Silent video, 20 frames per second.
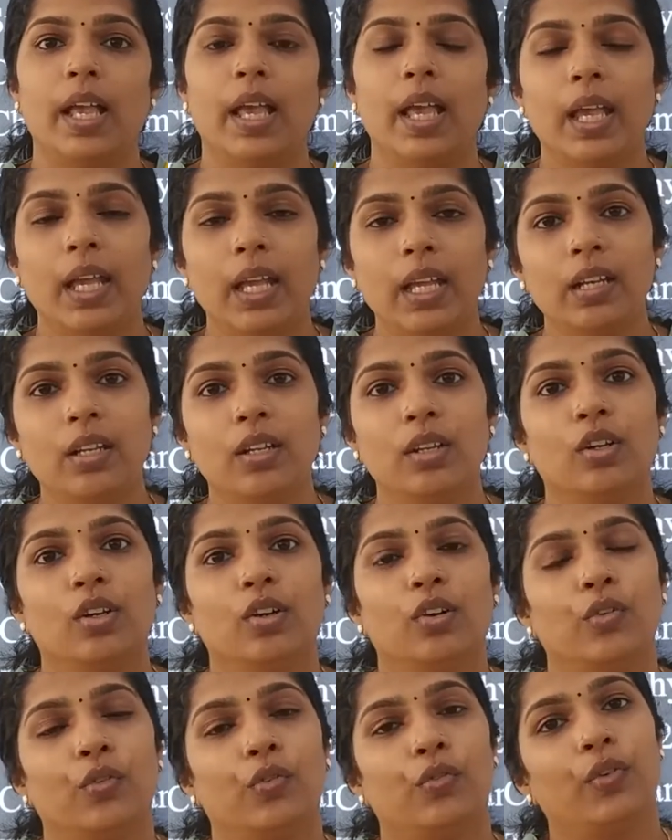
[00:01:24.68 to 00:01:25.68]
and
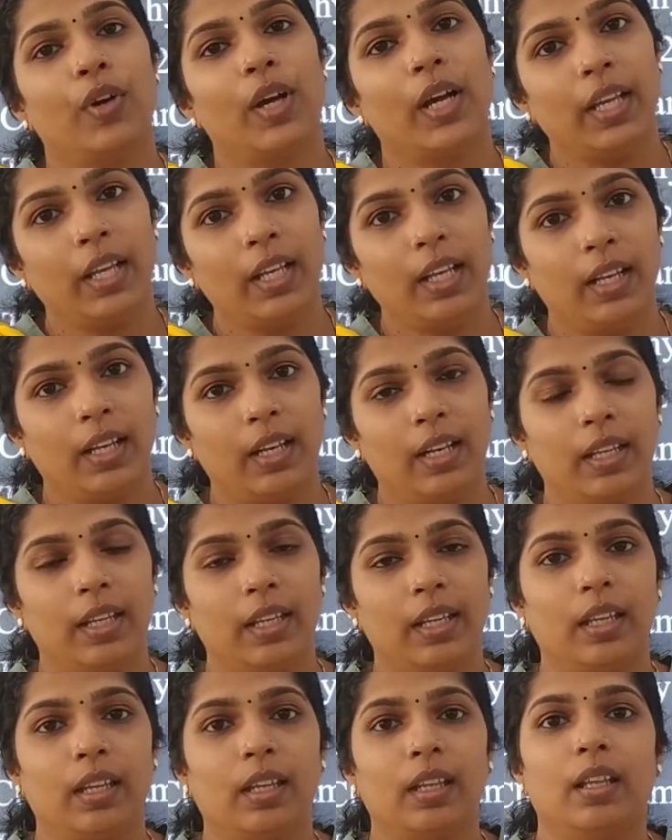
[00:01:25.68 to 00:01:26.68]

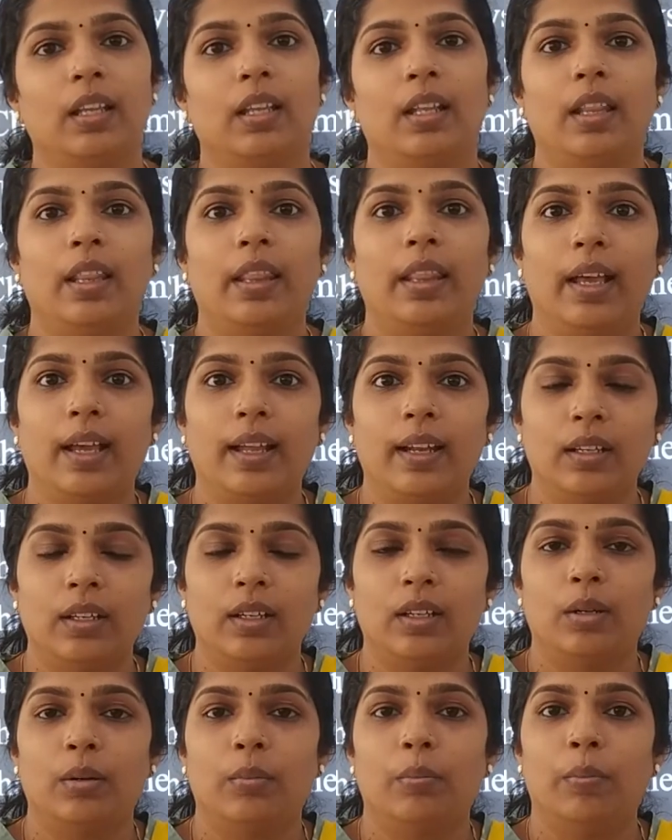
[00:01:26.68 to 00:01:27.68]
finally that
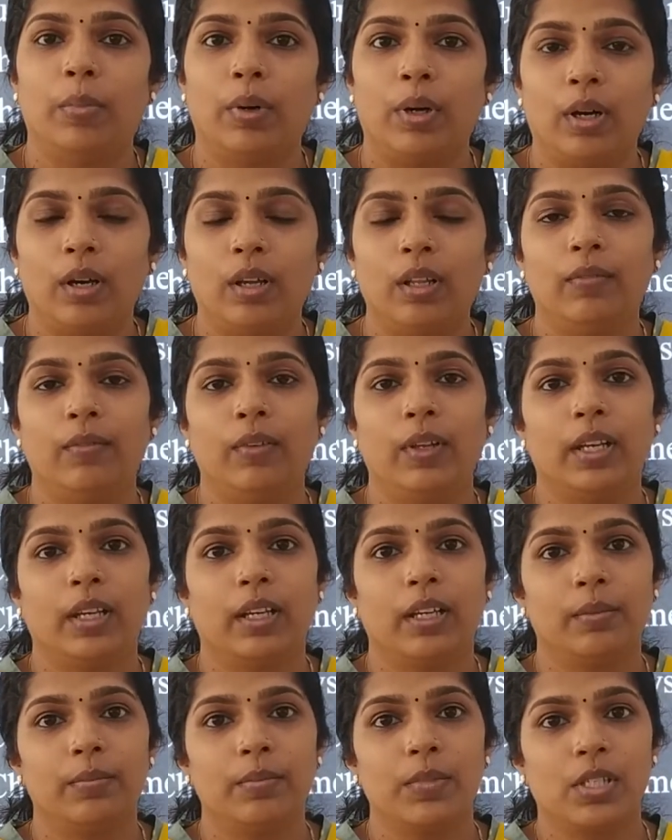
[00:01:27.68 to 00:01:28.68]
ball will
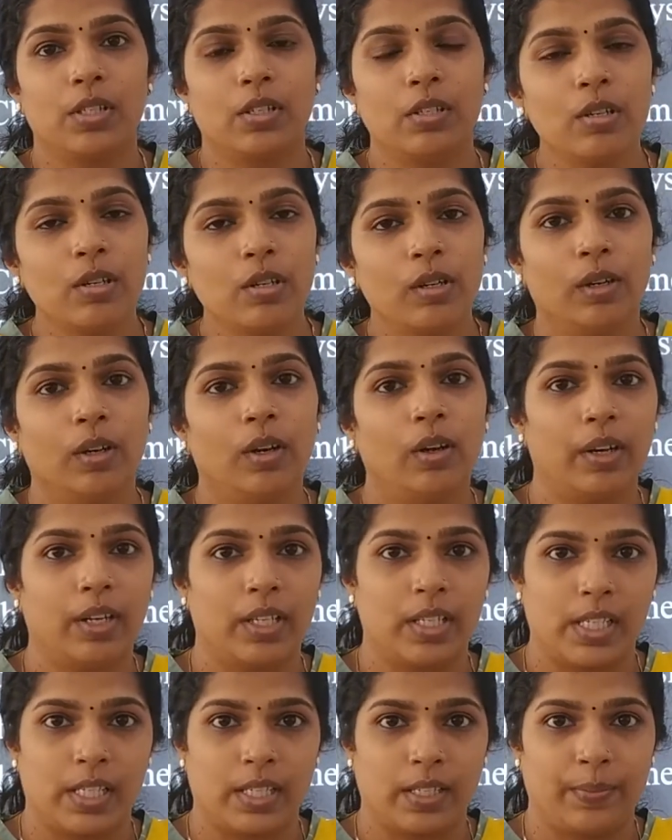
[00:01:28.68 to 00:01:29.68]
comes to
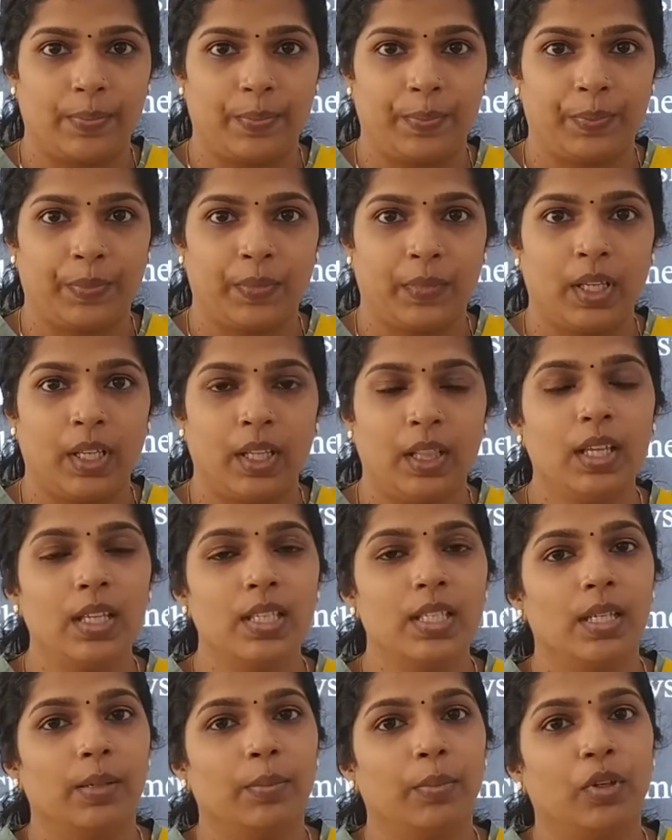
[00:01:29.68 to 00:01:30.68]
rest.
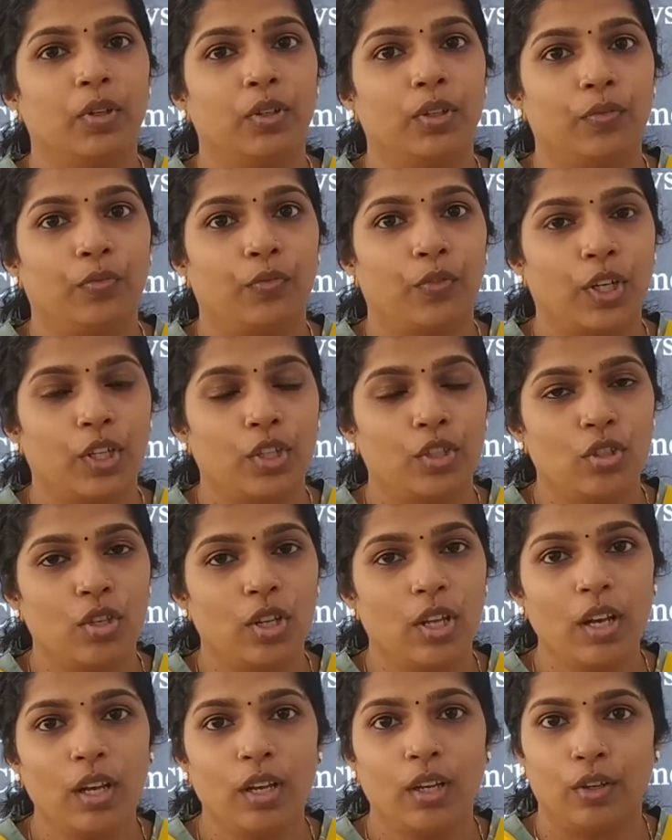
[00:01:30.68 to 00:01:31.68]
That's about the
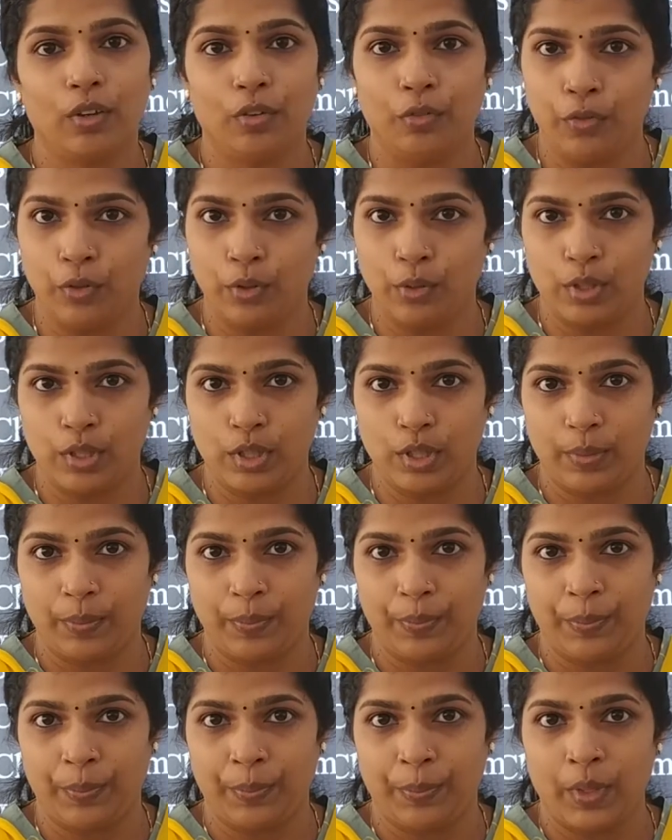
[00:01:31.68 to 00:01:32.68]
frictional force.
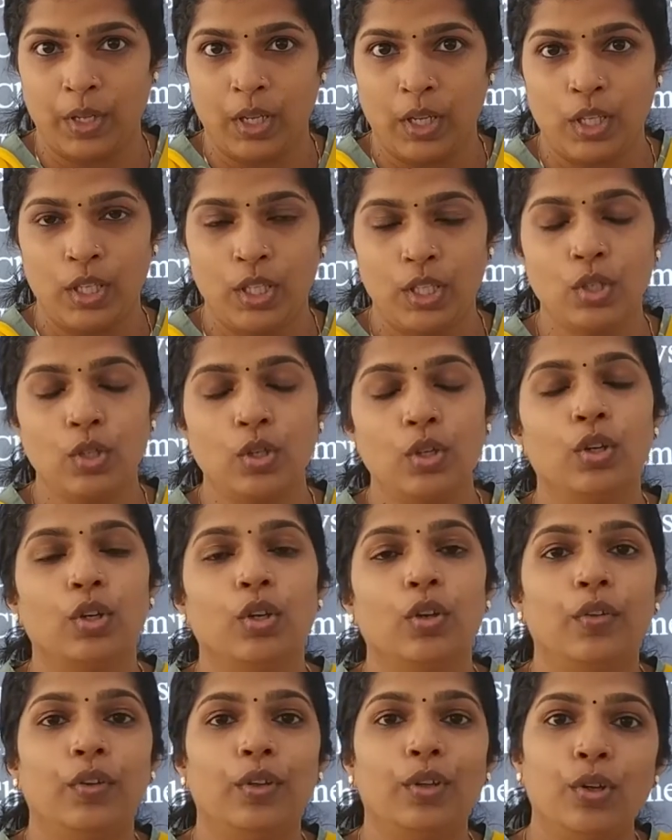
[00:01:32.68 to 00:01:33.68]
So
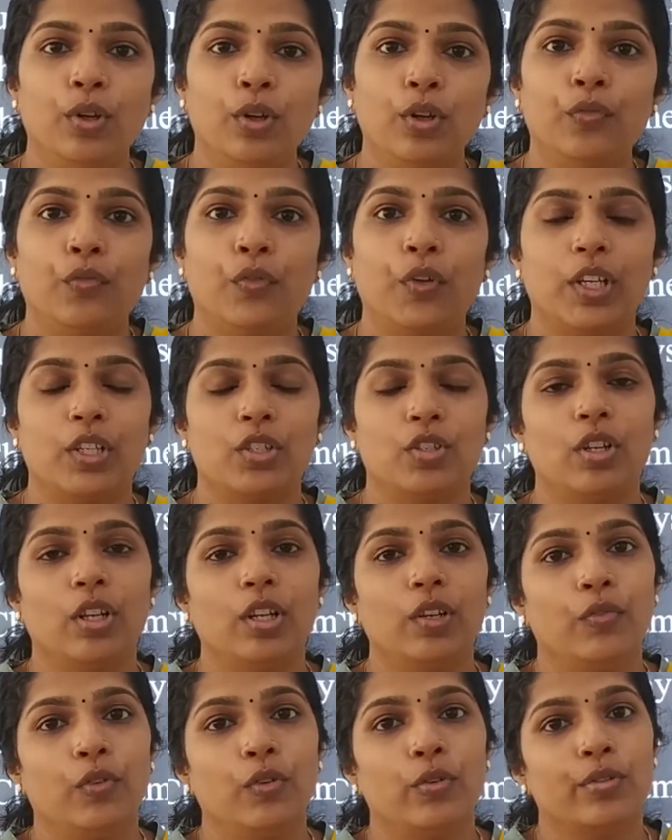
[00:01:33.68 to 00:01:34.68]
you know,
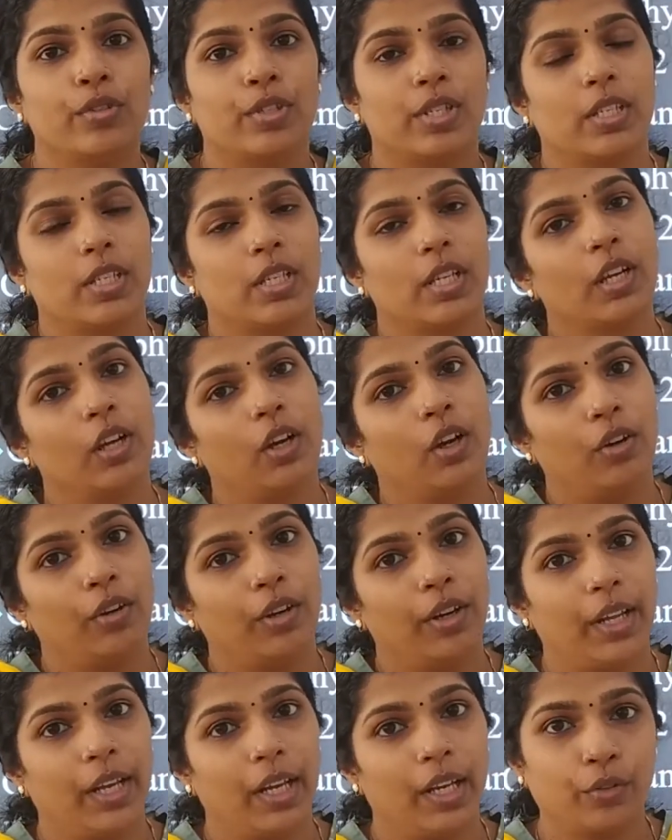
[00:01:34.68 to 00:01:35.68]
frictional force is a
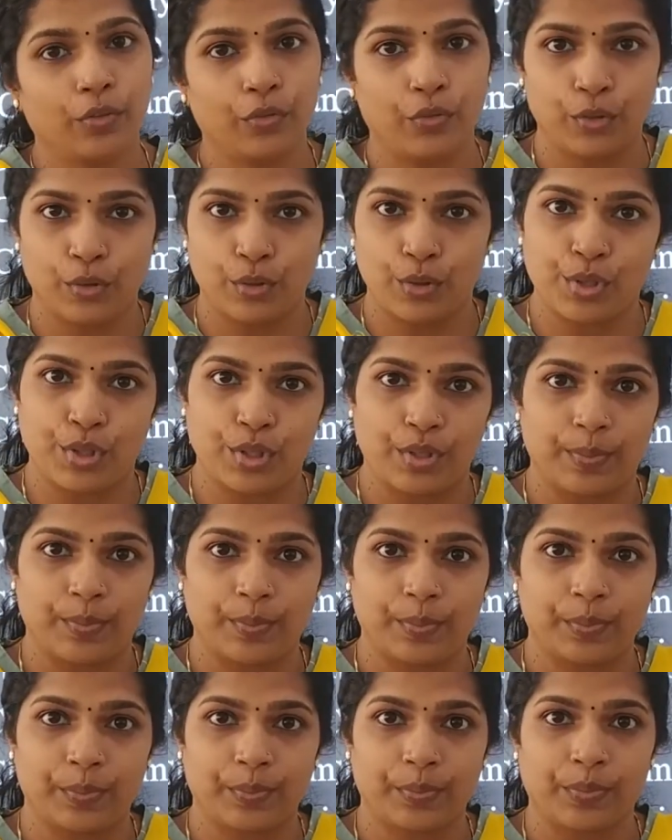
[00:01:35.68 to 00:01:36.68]
contact force. So
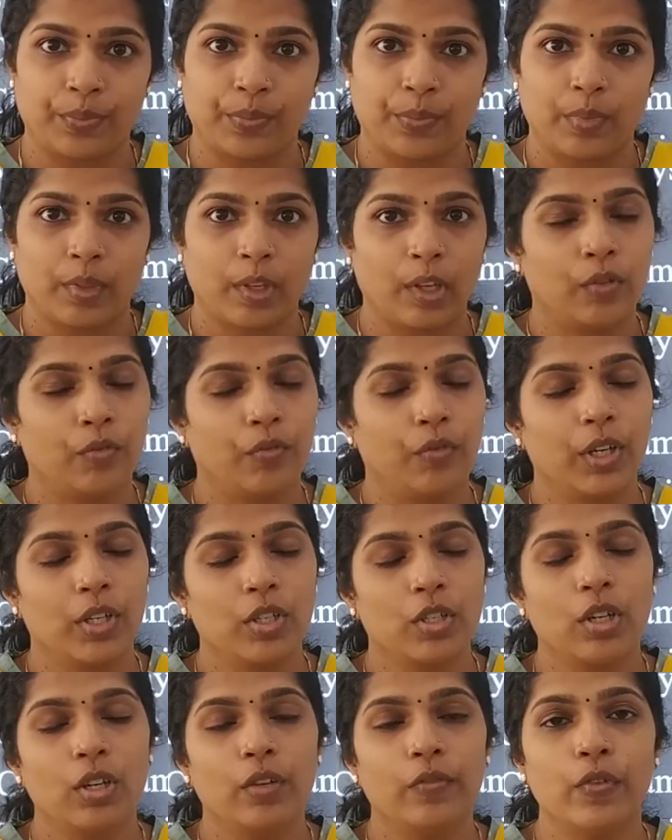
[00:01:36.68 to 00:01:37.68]

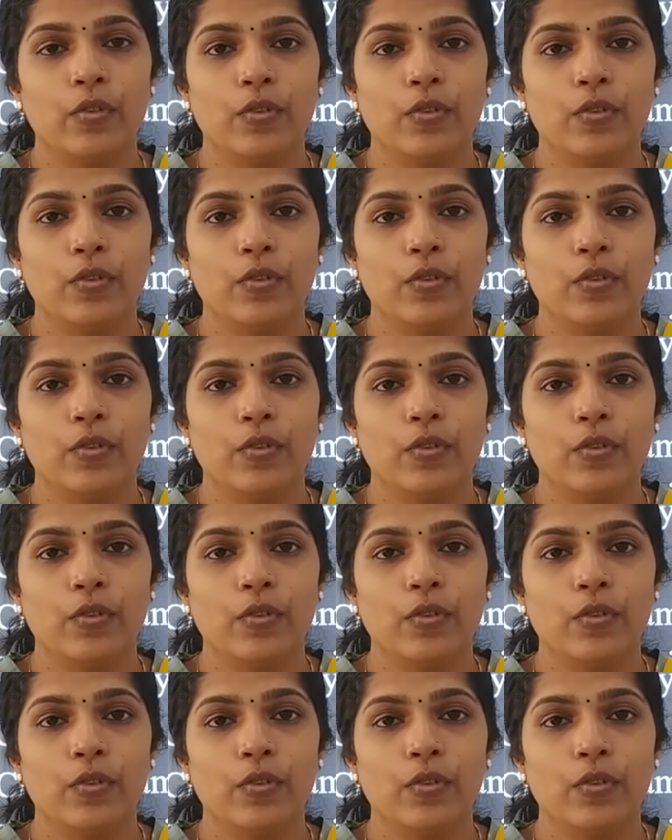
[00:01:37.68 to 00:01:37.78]
frictional